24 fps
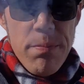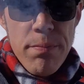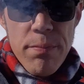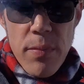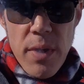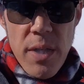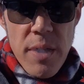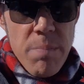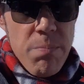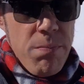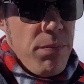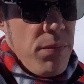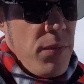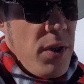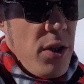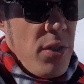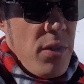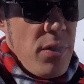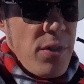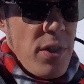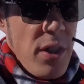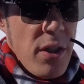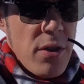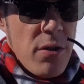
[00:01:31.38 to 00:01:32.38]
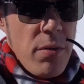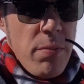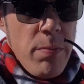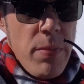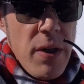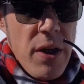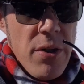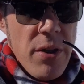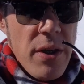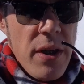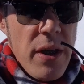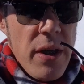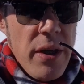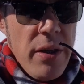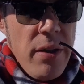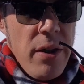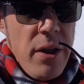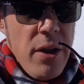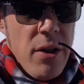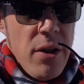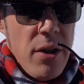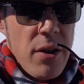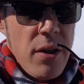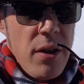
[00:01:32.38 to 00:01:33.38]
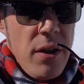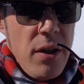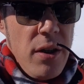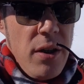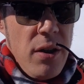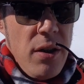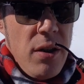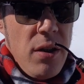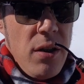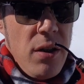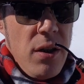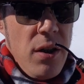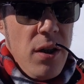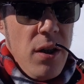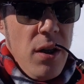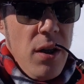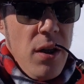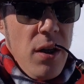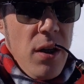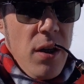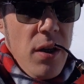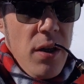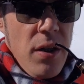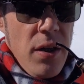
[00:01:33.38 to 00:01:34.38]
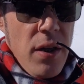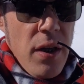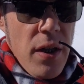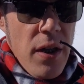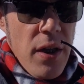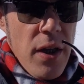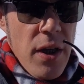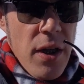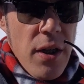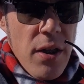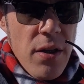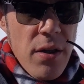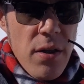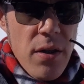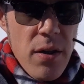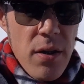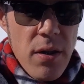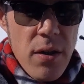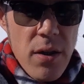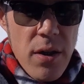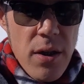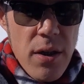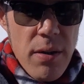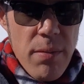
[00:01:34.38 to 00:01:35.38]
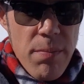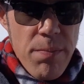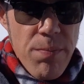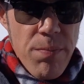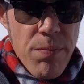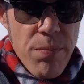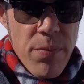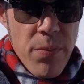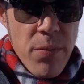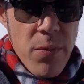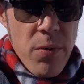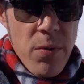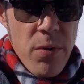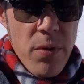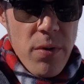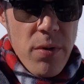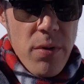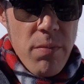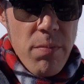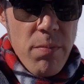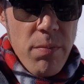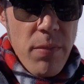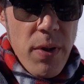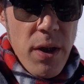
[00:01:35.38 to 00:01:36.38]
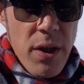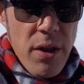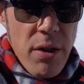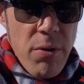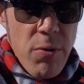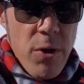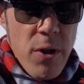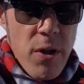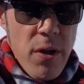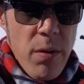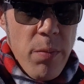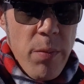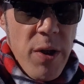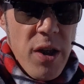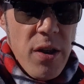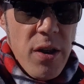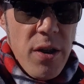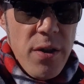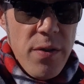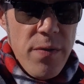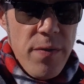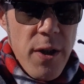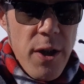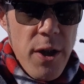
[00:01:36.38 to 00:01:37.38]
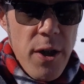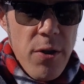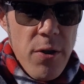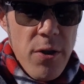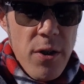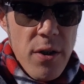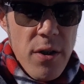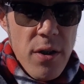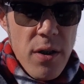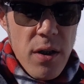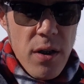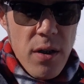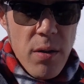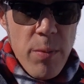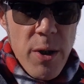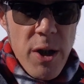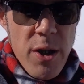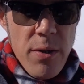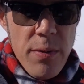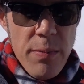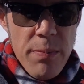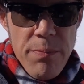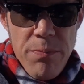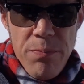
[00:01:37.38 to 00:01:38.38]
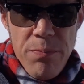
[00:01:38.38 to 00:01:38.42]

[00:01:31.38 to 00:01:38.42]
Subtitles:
But I'll talk about that here at the end. Mainly wanted to make this video to talk about